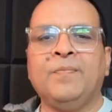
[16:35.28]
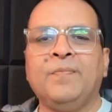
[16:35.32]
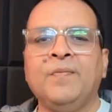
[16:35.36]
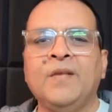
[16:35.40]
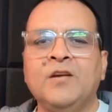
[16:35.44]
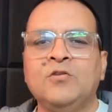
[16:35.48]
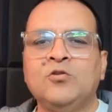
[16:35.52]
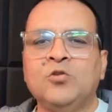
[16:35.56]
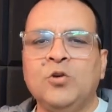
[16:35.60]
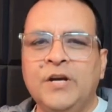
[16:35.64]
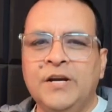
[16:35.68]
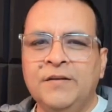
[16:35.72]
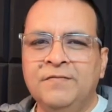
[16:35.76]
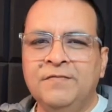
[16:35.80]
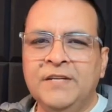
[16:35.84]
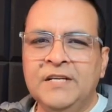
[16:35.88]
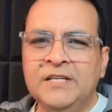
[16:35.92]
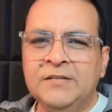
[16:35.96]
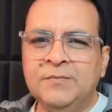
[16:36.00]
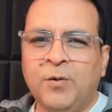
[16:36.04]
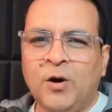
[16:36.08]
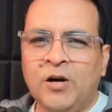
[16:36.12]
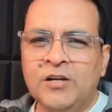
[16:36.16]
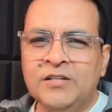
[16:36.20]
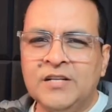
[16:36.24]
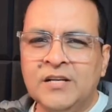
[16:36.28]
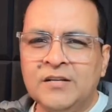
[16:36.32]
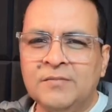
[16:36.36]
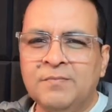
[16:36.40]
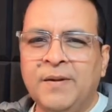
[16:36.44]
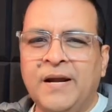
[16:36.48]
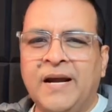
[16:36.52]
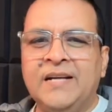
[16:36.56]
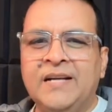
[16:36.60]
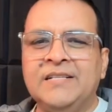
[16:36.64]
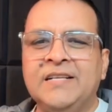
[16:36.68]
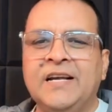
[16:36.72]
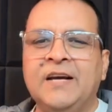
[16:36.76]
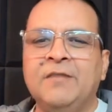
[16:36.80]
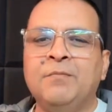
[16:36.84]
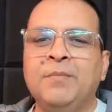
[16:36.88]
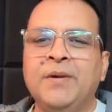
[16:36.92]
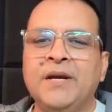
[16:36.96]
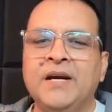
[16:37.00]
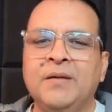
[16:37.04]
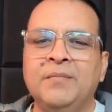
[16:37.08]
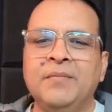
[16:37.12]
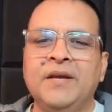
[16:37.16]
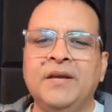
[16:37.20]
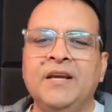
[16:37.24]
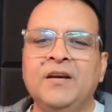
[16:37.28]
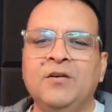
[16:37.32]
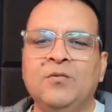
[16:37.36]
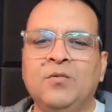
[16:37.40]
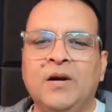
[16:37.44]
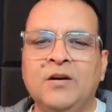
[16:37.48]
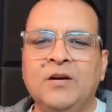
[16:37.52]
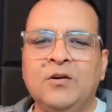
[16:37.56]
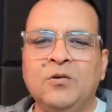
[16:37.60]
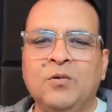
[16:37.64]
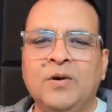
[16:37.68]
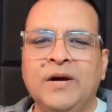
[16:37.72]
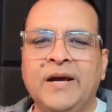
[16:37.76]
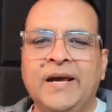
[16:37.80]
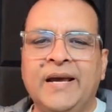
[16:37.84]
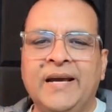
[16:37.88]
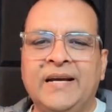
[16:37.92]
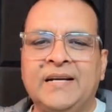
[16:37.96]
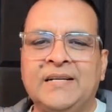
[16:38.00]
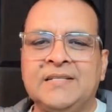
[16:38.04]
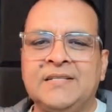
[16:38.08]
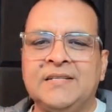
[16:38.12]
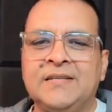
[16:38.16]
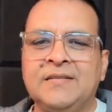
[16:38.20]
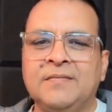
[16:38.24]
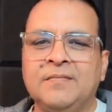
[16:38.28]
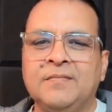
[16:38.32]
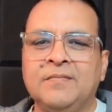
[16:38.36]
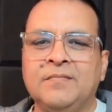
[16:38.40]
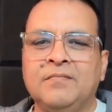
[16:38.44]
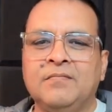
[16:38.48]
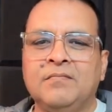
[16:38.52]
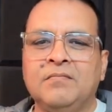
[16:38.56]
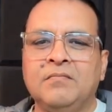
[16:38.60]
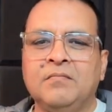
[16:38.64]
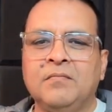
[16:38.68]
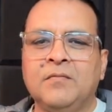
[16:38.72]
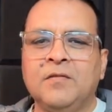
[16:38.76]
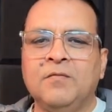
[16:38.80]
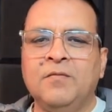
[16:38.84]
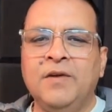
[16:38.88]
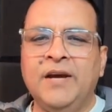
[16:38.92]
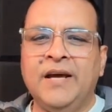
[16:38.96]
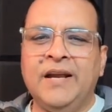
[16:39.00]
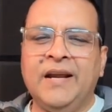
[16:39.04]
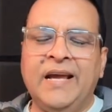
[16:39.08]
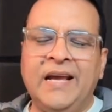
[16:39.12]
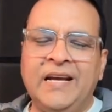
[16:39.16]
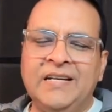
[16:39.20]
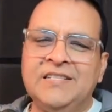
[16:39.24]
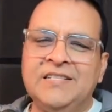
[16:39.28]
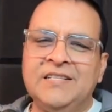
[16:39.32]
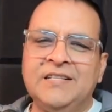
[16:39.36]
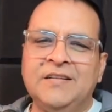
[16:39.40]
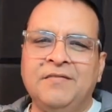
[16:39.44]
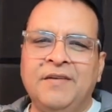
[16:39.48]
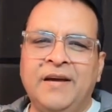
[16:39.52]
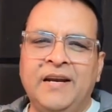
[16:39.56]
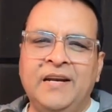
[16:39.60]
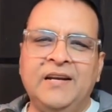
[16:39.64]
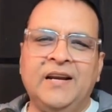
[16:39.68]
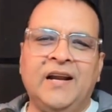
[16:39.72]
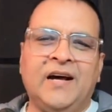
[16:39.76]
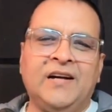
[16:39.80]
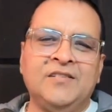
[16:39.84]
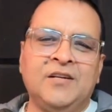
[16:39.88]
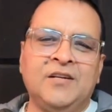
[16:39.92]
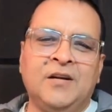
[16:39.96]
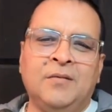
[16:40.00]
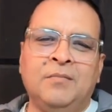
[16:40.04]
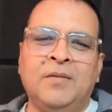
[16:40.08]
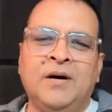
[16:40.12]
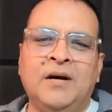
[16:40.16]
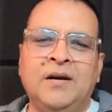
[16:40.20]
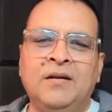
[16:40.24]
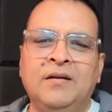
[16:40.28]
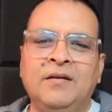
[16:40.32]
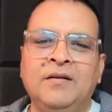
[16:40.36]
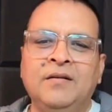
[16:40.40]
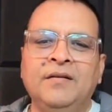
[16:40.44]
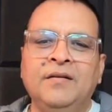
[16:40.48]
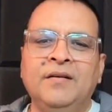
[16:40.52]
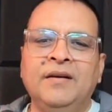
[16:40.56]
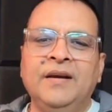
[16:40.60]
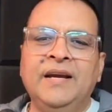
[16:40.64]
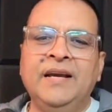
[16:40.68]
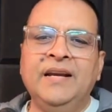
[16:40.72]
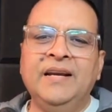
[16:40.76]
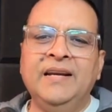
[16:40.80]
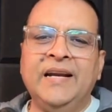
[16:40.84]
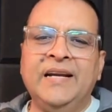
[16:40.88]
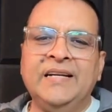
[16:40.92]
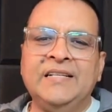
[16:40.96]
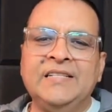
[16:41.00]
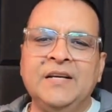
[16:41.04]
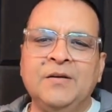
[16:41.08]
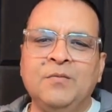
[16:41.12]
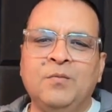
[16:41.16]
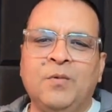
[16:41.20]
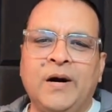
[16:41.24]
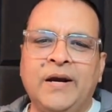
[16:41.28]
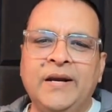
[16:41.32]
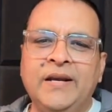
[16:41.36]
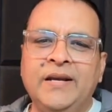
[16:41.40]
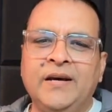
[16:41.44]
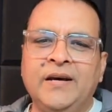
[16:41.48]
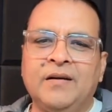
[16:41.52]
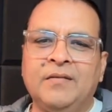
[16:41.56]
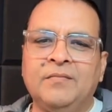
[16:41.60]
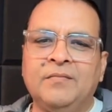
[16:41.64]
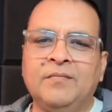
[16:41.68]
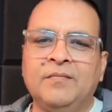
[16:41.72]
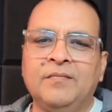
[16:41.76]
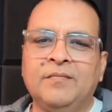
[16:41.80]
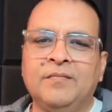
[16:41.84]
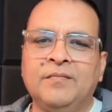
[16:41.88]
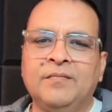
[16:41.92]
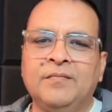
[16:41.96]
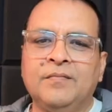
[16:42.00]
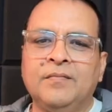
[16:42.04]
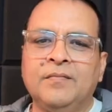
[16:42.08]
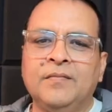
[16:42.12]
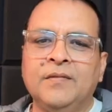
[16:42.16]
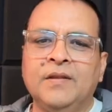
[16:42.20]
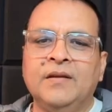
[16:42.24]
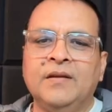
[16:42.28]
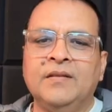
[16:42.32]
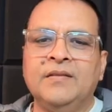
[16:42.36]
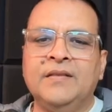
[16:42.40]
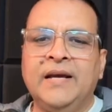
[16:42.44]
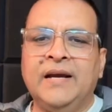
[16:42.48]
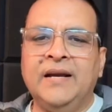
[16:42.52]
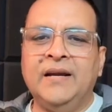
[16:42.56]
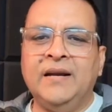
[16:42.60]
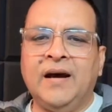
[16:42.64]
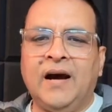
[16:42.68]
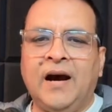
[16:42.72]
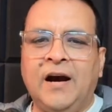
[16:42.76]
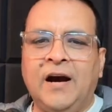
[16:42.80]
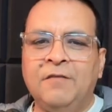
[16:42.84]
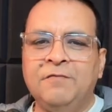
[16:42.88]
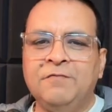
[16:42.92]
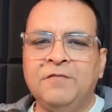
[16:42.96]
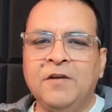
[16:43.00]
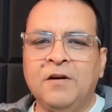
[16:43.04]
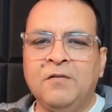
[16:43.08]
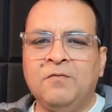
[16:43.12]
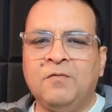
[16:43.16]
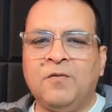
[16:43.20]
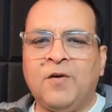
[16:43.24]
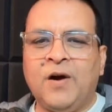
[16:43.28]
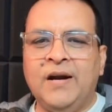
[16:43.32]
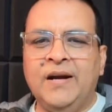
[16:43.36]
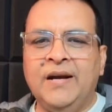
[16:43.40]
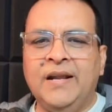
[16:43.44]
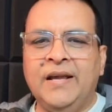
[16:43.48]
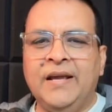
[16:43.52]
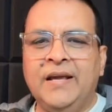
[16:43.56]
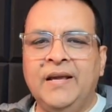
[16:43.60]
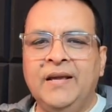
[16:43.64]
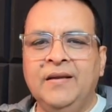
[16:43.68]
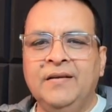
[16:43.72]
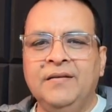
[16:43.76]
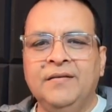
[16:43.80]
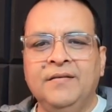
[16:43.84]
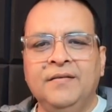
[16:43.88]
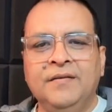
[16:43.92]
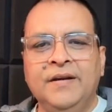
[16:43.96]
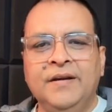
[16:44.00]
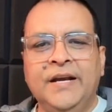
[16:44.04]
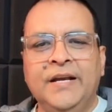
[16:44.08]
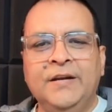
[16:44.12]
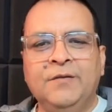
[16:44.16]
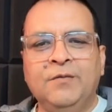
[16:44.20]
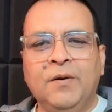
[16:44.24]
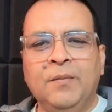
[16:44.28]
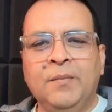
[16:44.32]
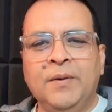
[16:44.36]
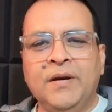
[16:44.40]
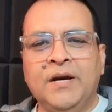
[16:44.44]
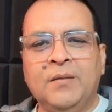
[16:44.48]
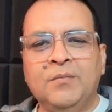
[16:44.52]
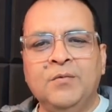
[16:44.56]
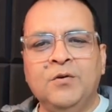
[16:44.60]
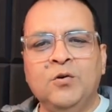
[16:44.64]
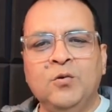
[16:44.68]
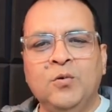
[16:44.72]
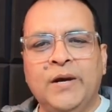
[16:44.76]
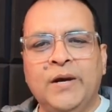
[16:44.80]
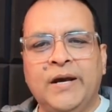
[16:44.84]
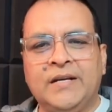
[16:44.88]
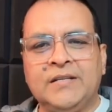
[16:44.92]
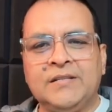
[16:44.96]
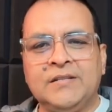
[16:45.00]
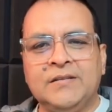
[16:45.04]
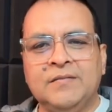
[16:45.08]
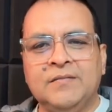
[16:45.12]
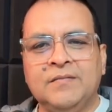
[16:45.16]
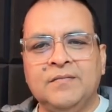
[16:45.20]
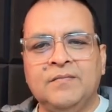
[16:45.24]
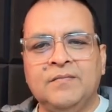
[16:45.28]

So if these poisonous plants have become equal to x, where x is a very large number, in let's say 1 year, then after 1 day it will become 2x.